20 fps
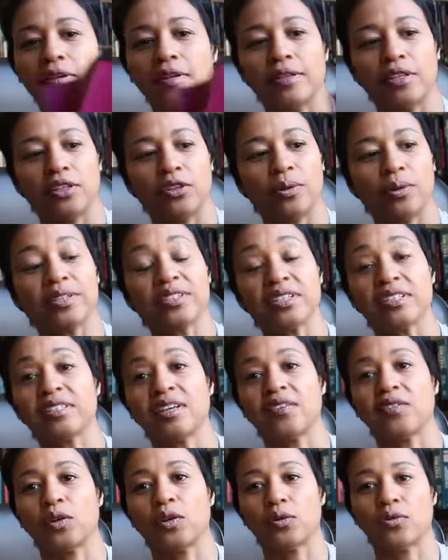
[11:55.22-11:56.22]
it does
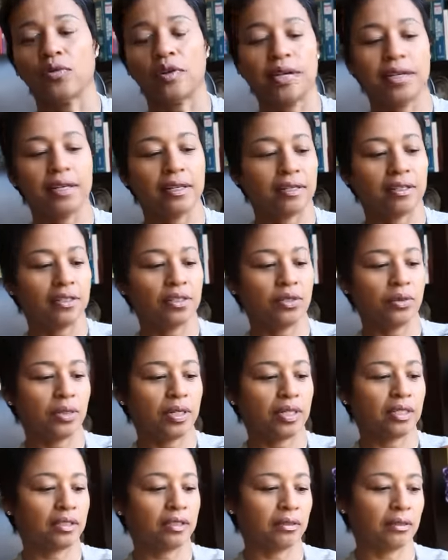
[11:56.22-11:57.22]
have a grain to
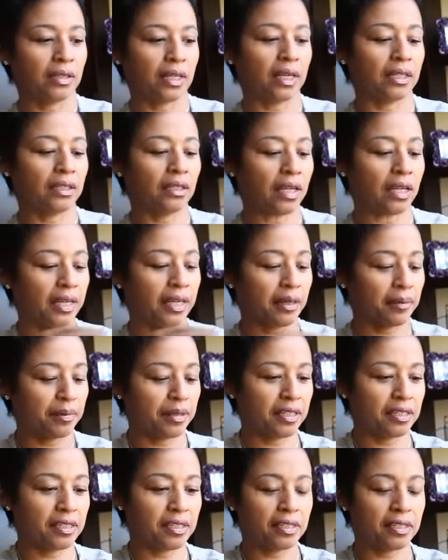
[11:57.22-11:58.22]
it that I like
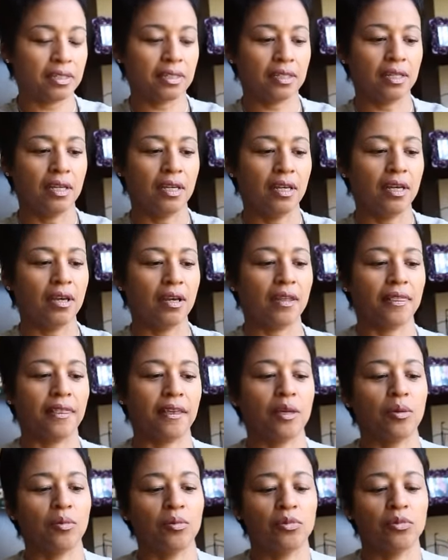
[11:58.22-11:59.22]
because I
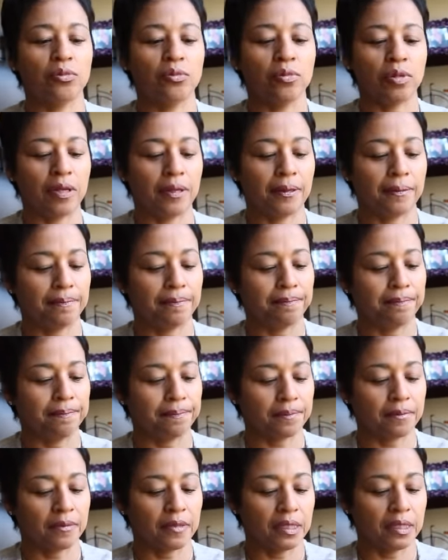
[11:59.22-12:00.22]
think it will
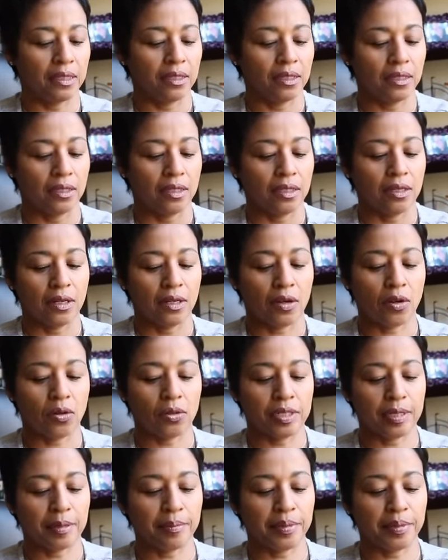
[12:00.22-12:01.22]

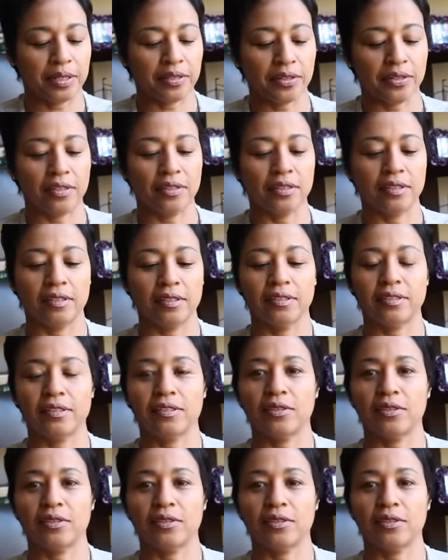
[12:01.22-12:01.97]
hold up better. And